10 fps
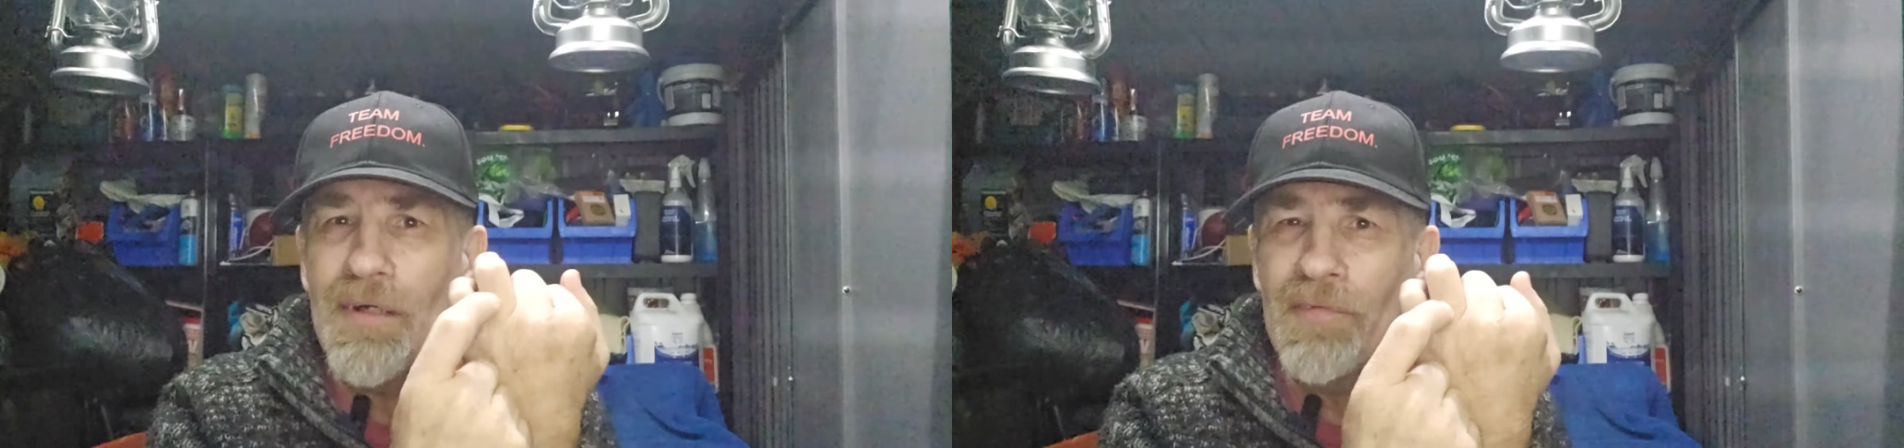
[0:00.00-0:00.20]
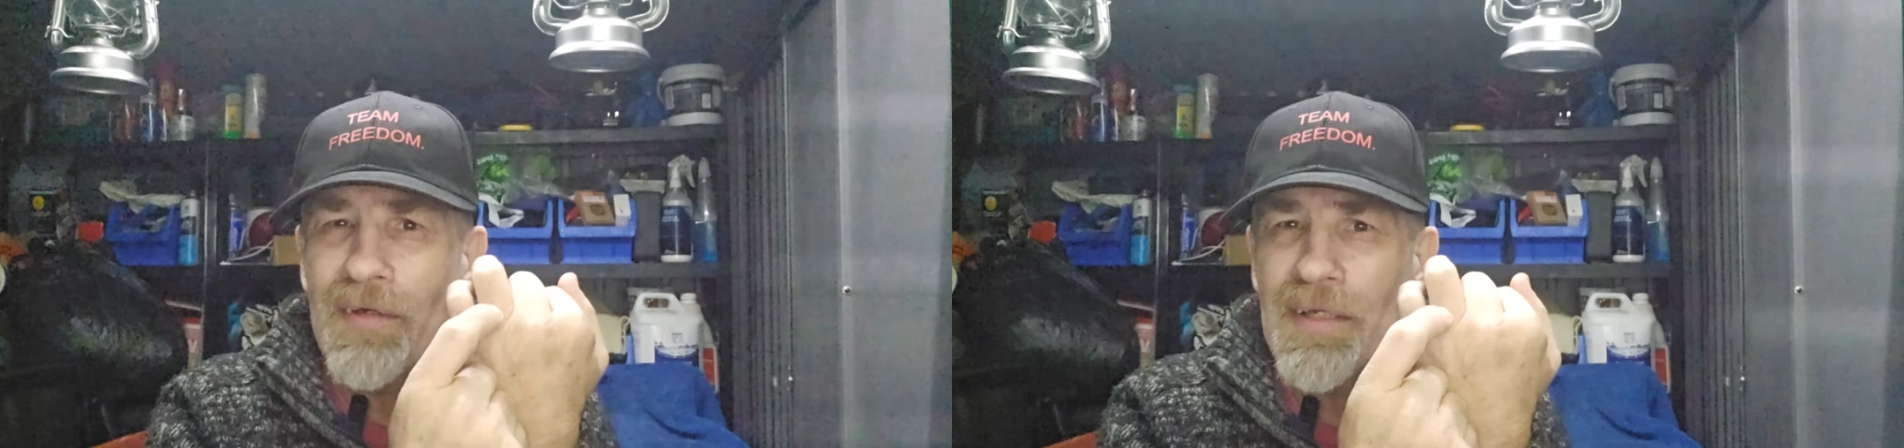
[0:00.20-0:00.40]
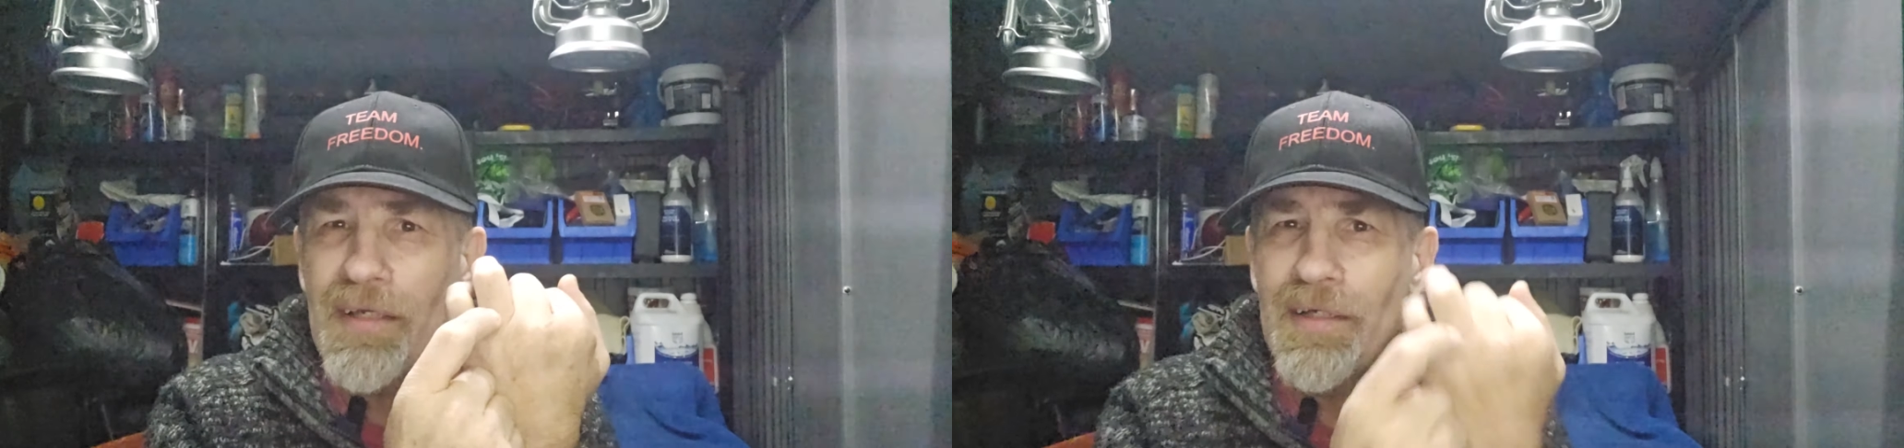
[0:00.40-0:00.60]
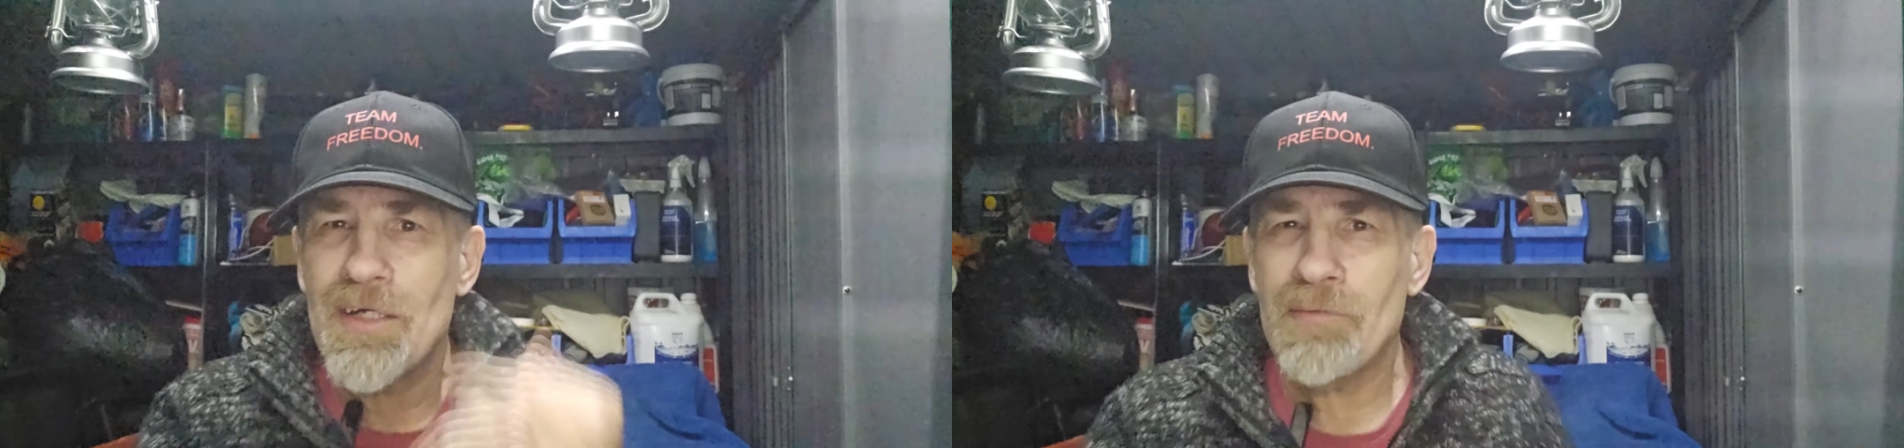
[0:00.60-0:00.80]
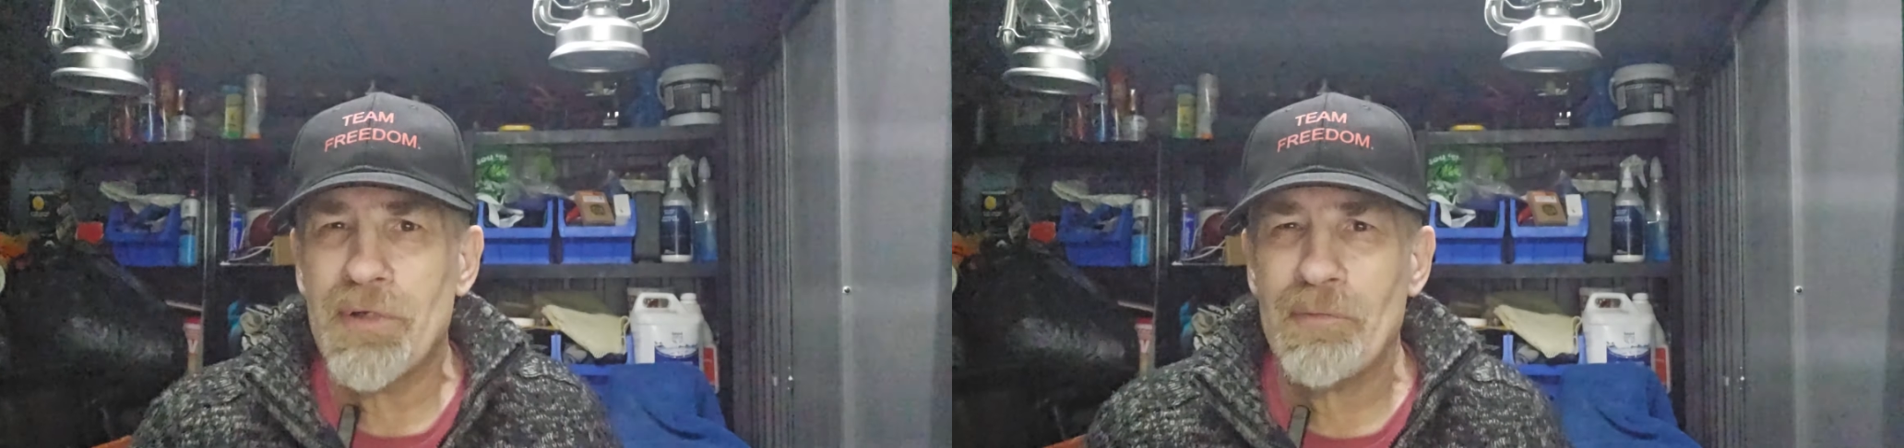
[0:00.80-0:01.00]
a ring
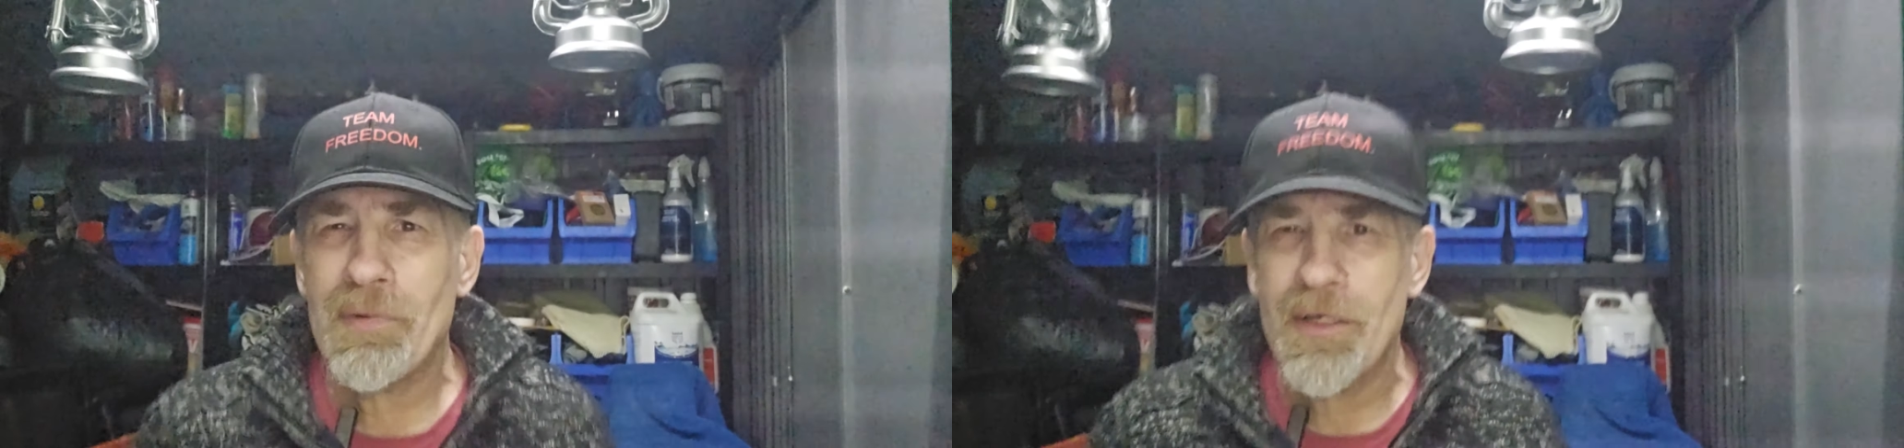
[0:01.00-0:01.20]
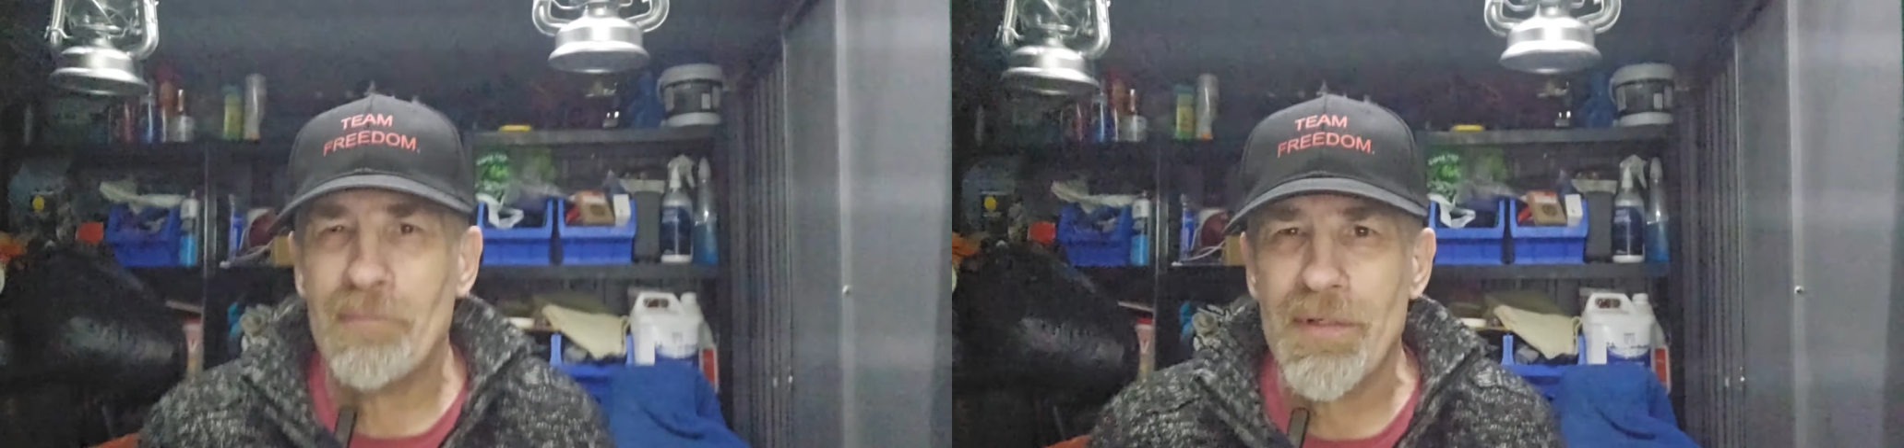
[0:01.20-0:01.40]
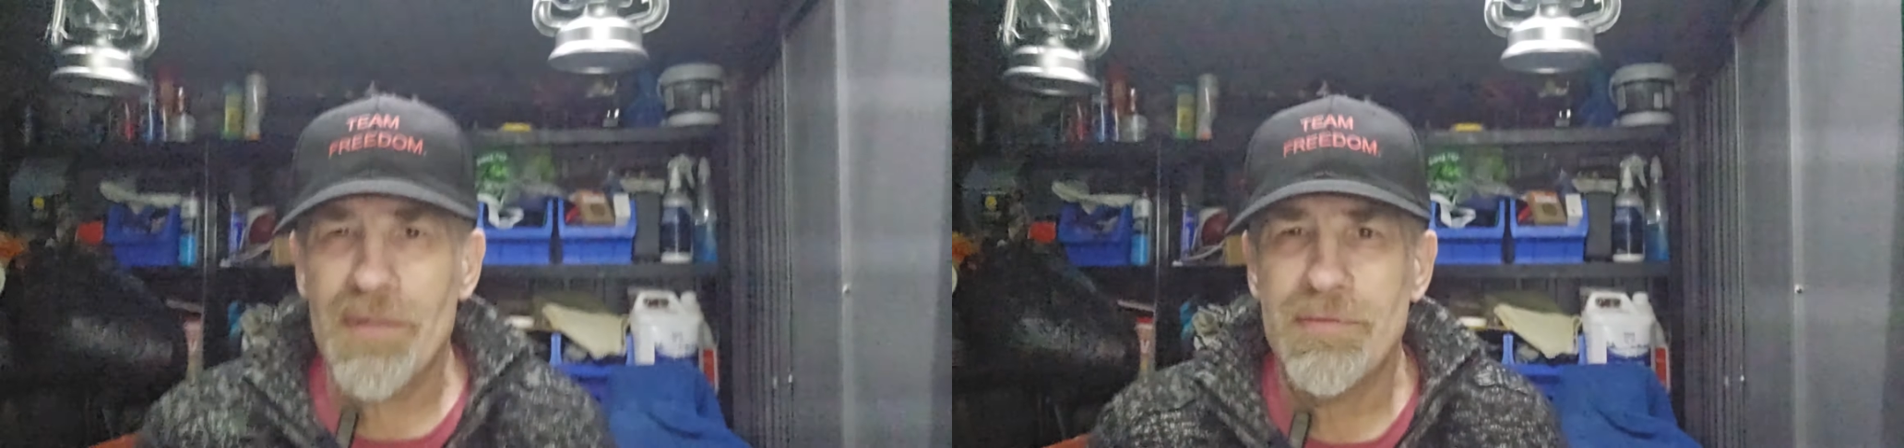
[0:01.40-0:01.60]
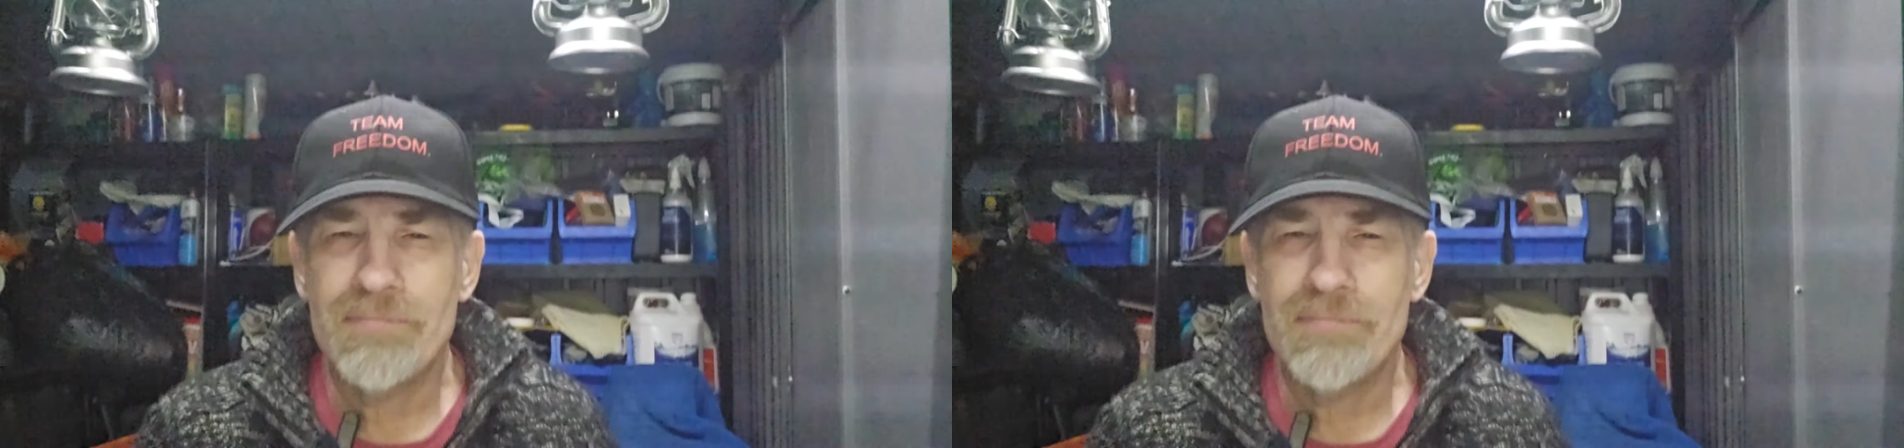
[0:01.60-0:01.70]
and a bit of paper